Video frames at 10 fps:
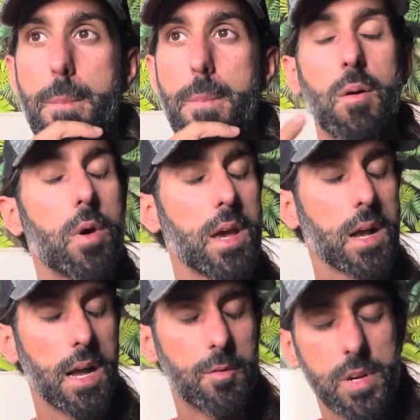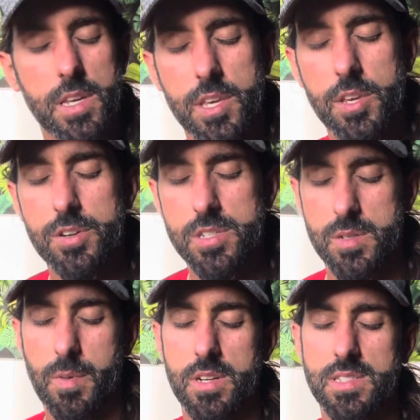But what I got really curious
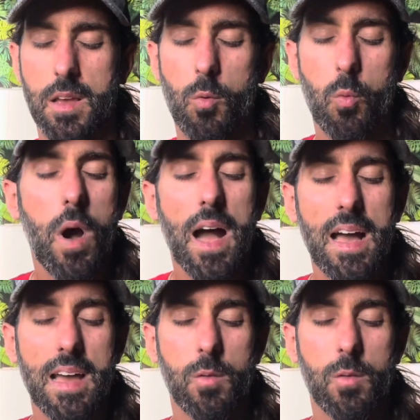about is like, why?